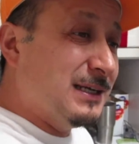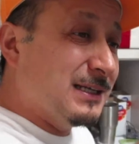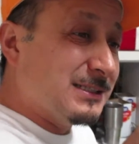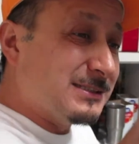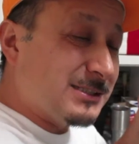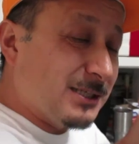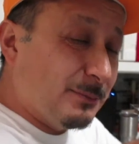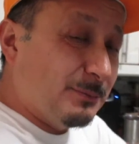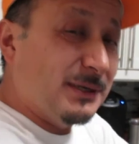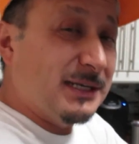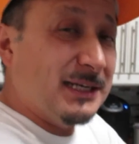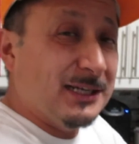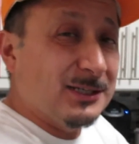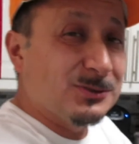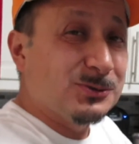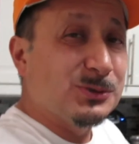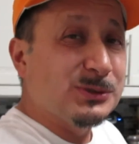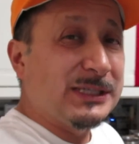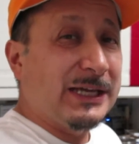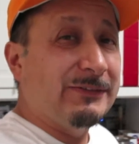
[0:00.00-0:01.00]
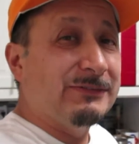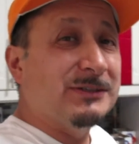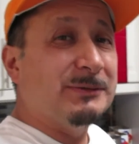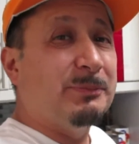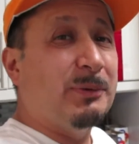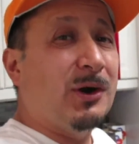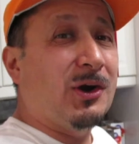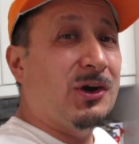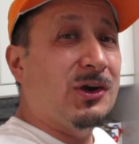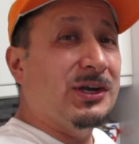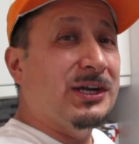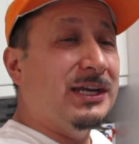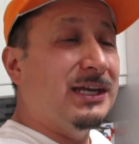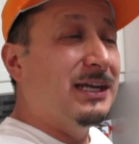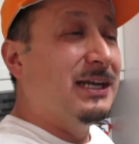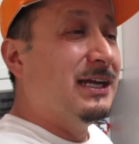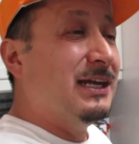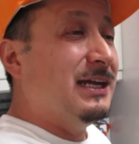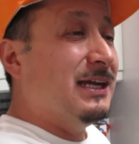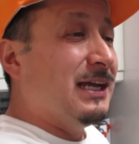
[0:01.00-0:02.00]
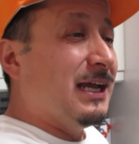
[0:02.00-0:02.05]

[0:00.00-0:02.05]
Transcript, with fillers: Somebody else was having a party,